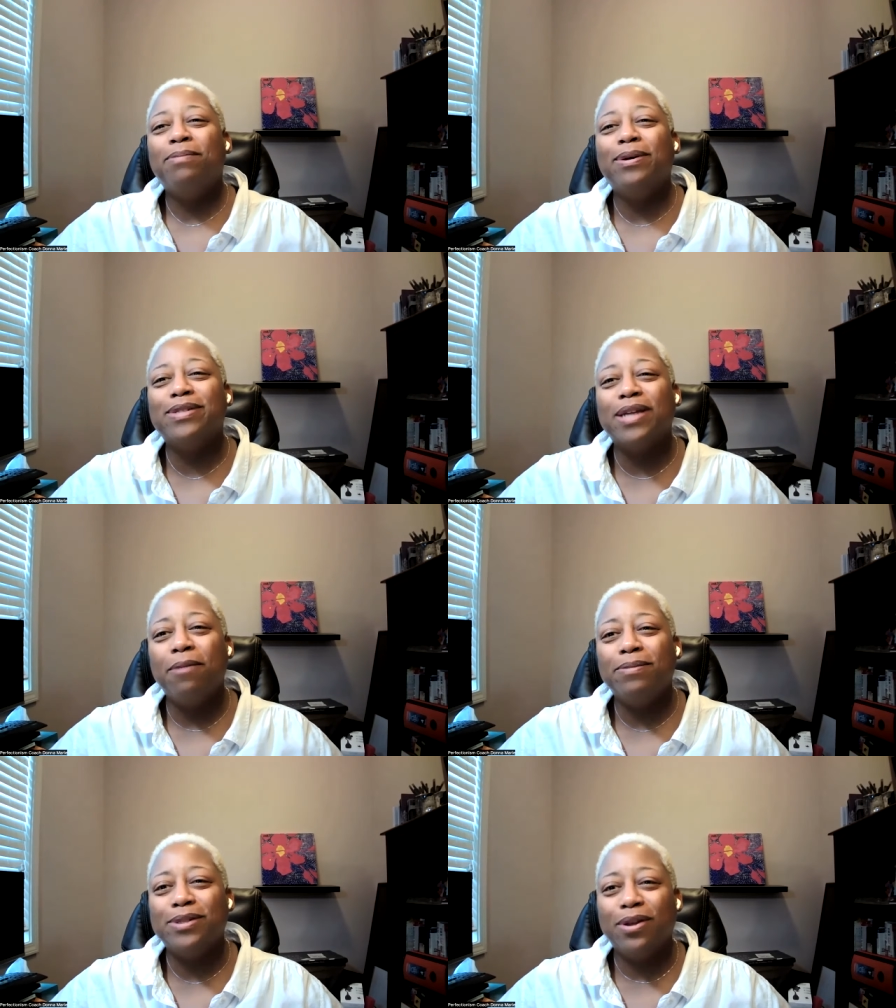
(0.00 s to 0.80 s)
post an
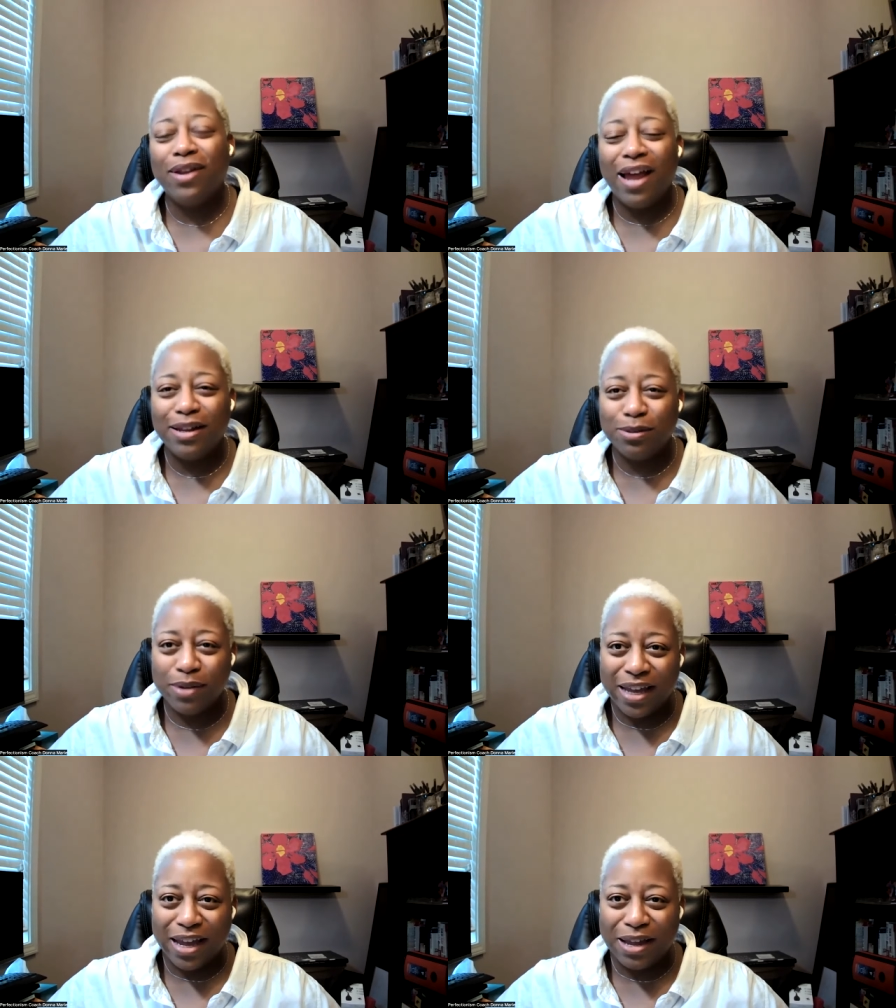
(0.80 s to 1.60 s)
episode last
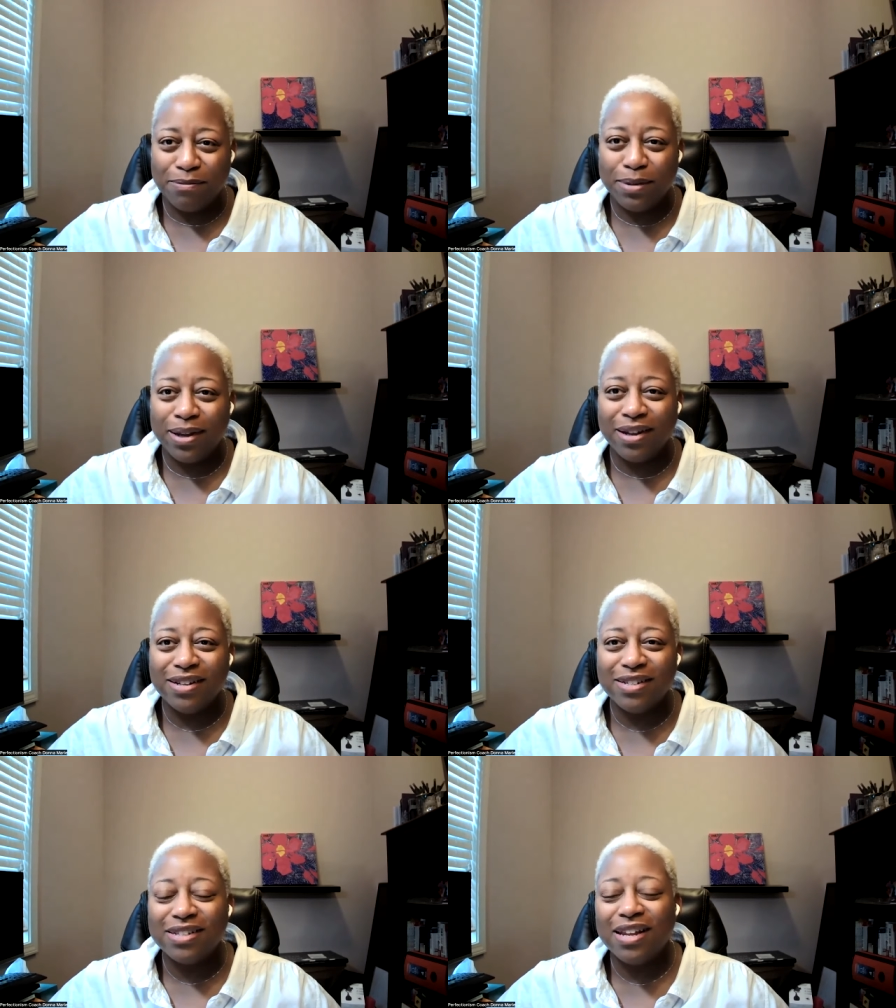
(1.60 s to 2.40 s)
weekend,
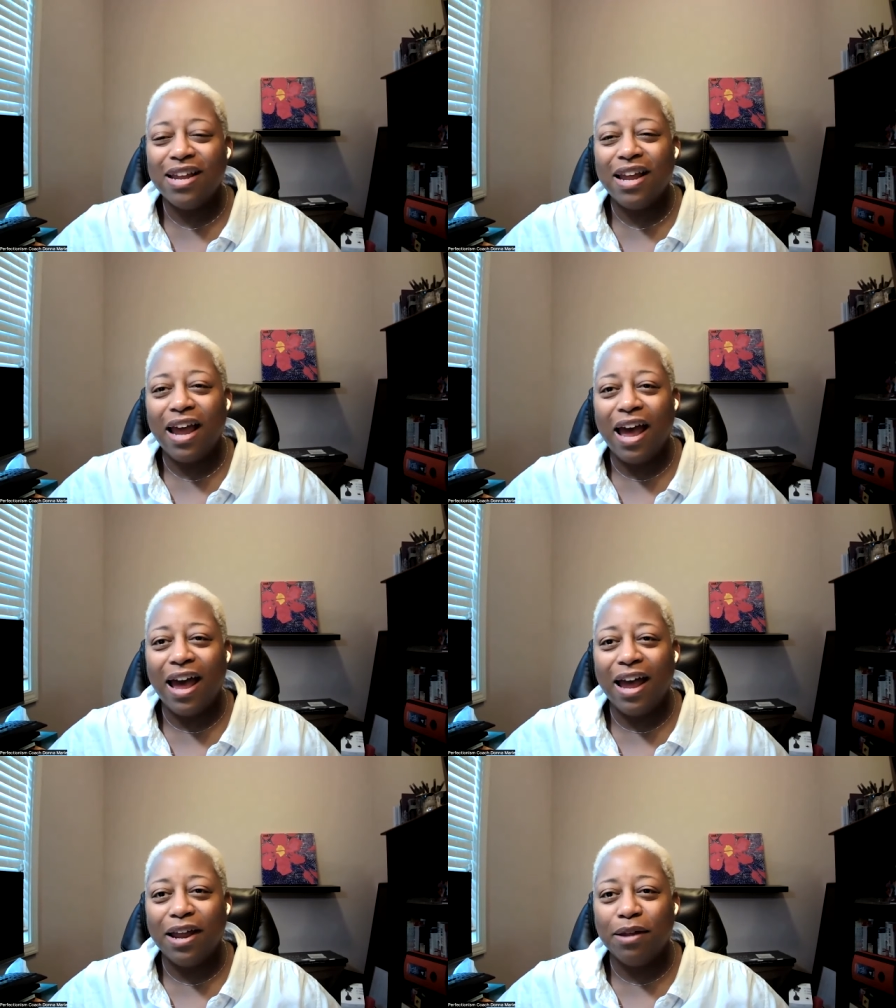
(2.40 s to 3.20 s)
because
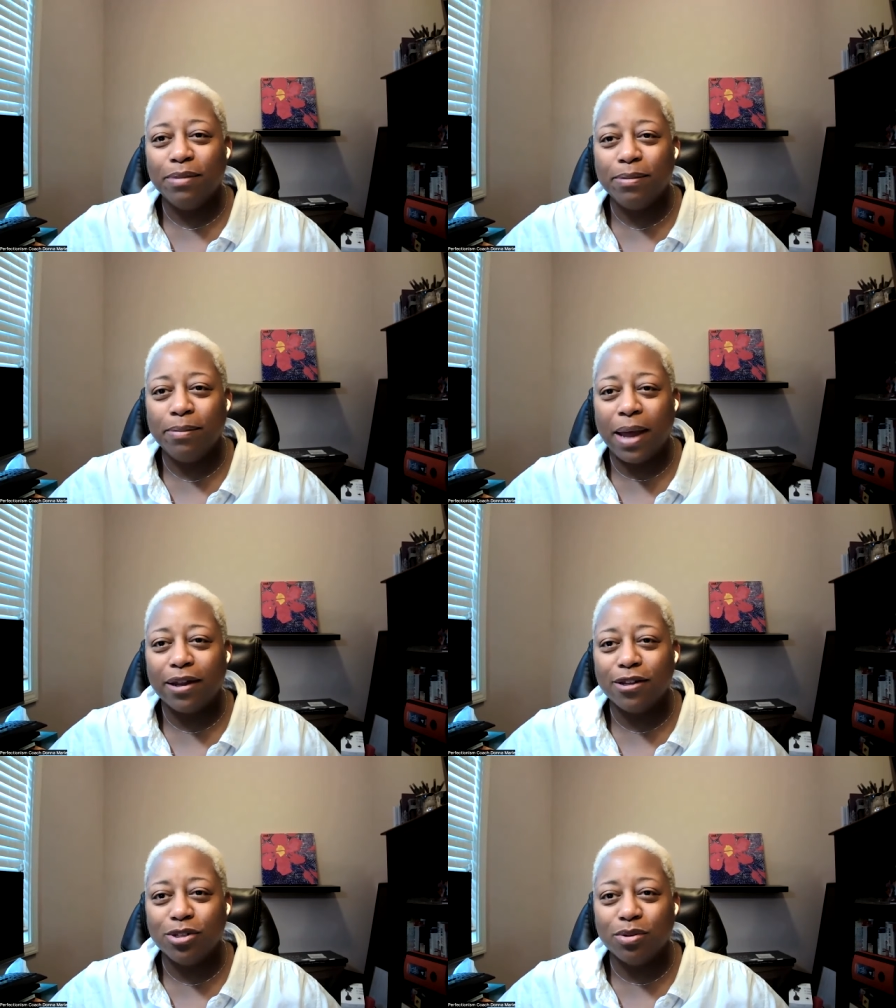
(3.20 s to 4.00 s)
I am
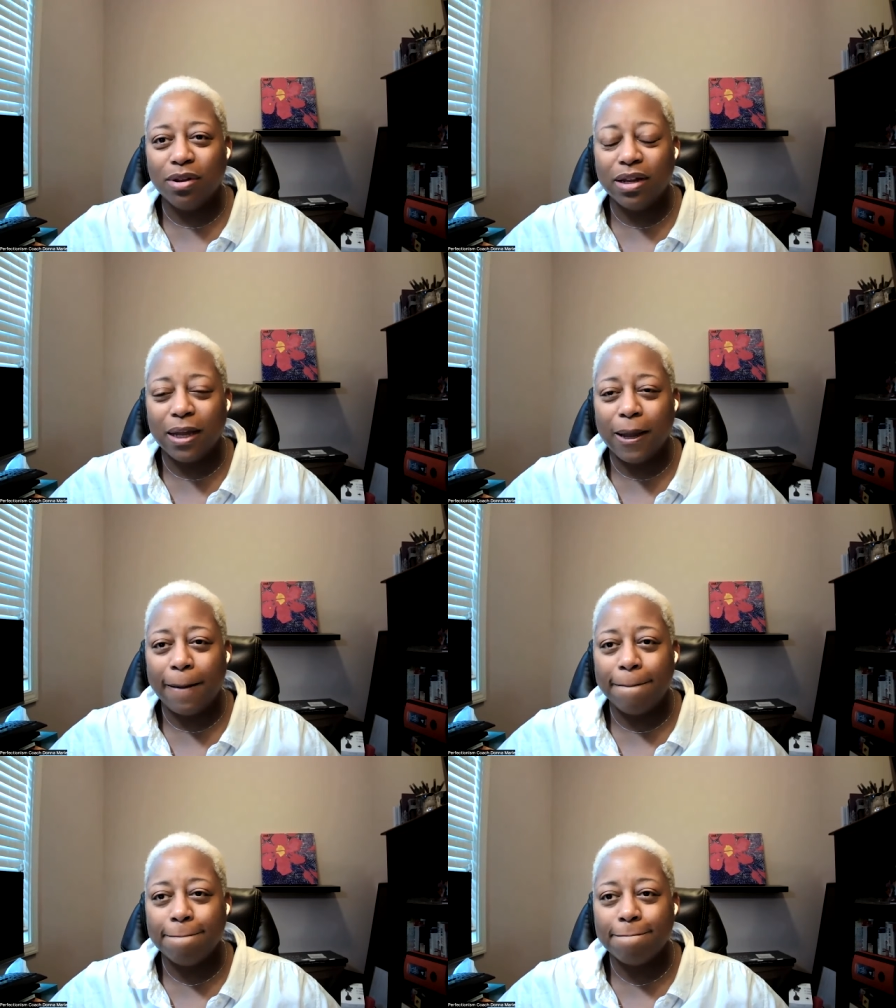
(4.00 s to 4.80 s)
back in school again.